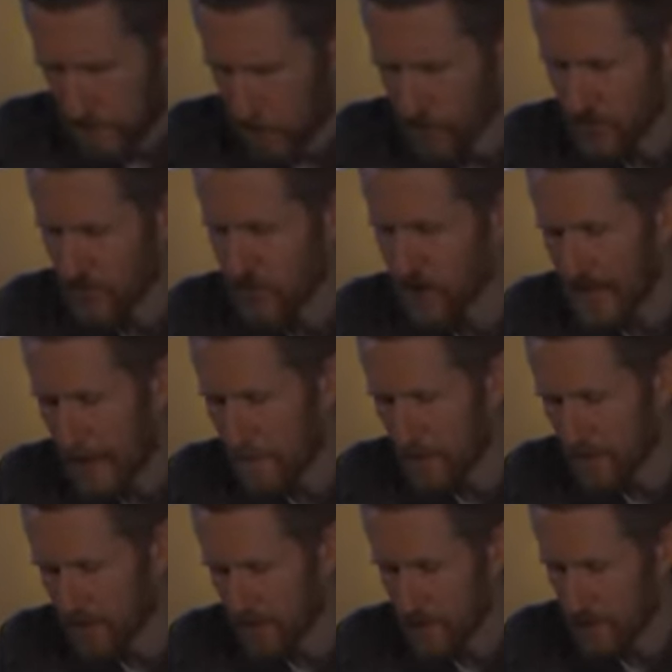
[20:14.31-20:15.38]
It wasn't the
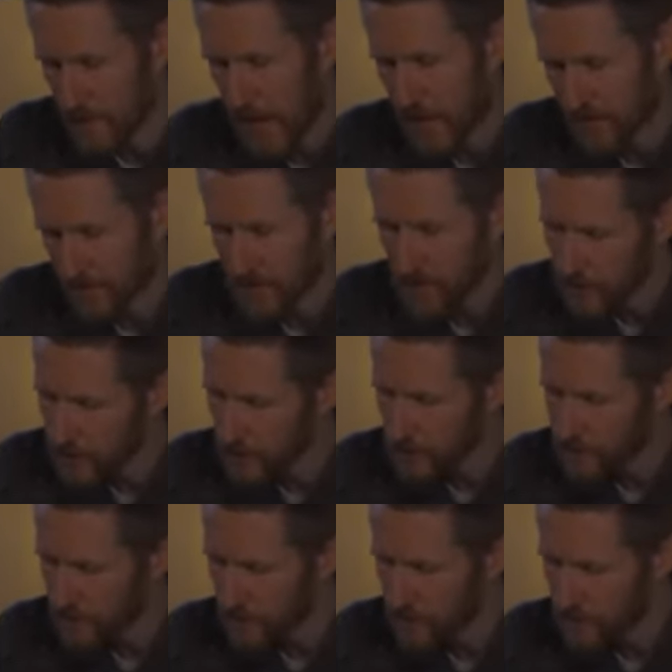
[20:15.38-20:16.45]
lepers and the
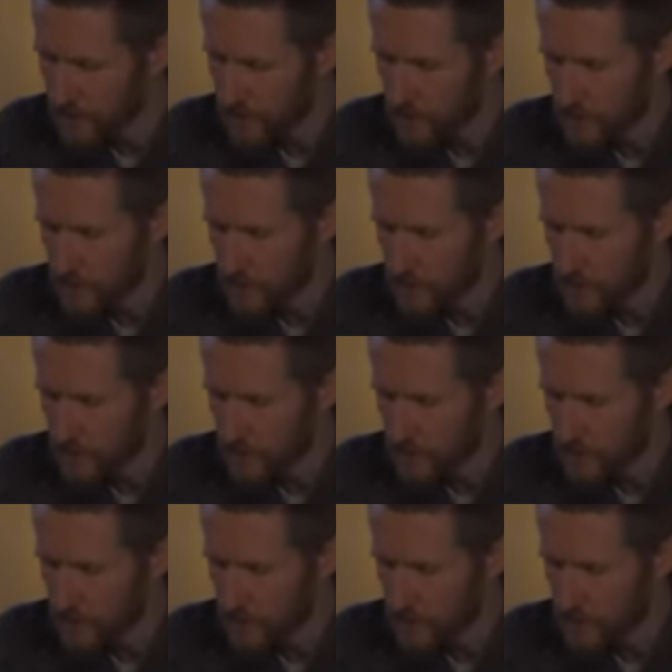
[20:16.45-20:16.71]
prostitutes.